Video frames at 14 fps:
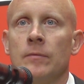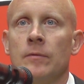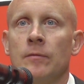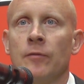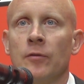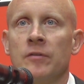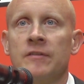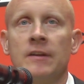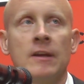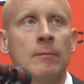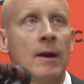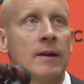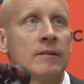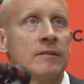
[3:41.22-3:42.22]
for his
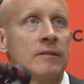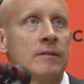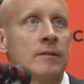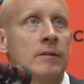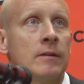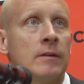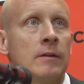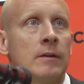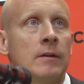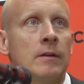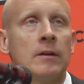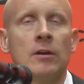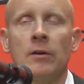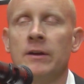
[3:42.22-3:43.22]
teammates.
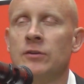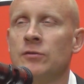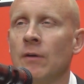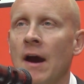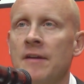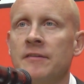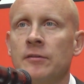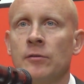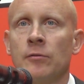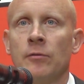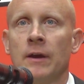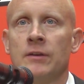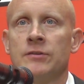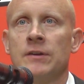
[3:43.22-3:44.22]
You know, he tries to
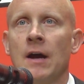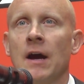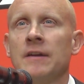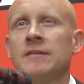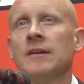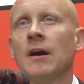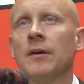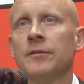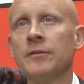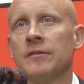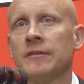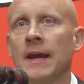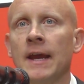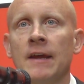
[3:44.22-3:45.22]
create shots. He
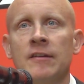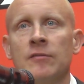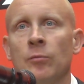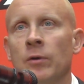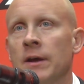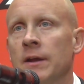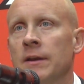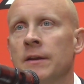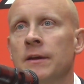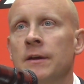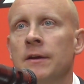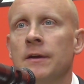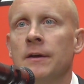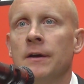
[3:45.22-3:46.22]
understands when
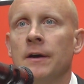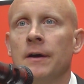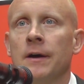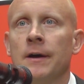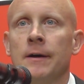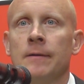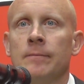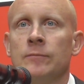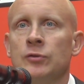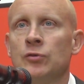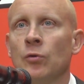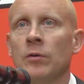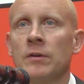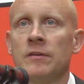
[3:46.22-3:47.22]

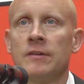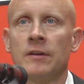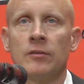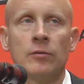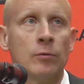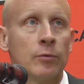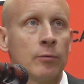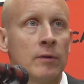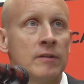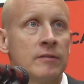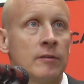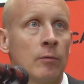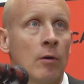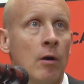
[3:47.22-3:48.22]
Jordan has hit 2
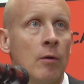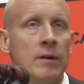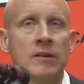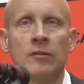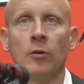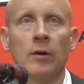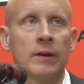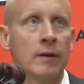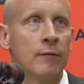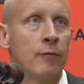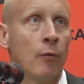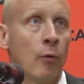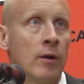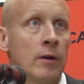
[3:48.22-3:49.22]
threes in a row. He's looking
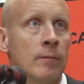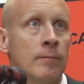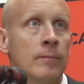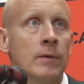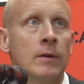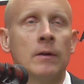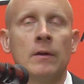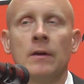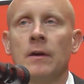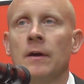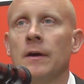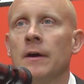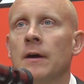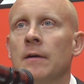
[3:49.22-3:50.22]
for him.
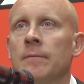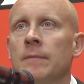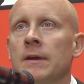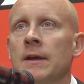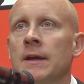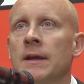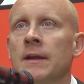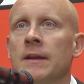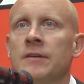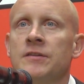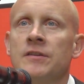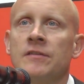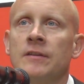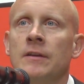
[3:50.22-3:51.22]
And
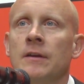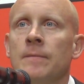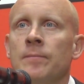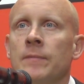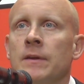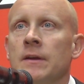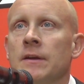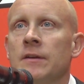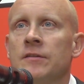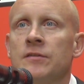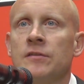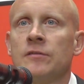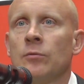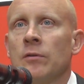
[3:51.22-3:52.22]
it's just
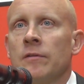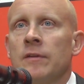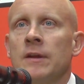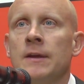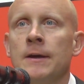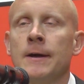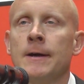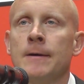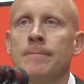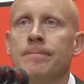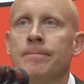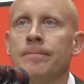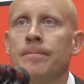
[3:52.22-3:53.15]
sort of the